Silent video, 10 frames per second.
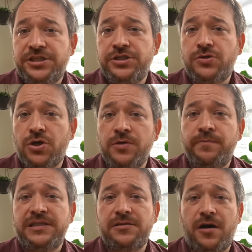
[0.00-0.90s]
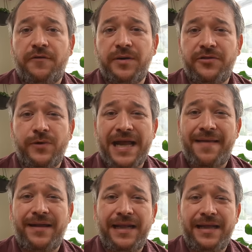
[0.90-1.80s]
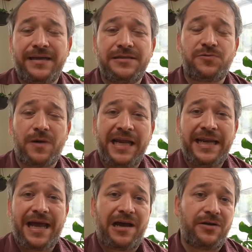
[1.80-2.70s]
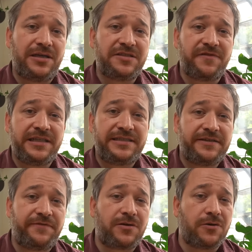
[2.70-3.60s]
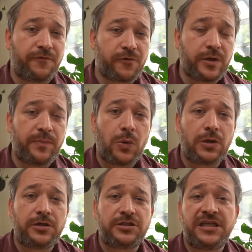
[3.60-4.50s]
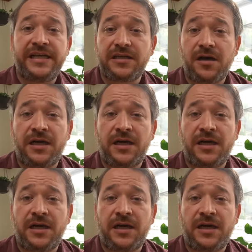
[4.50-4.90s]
issue could be solved, but the reality is, right now, it is very difficult for reporters and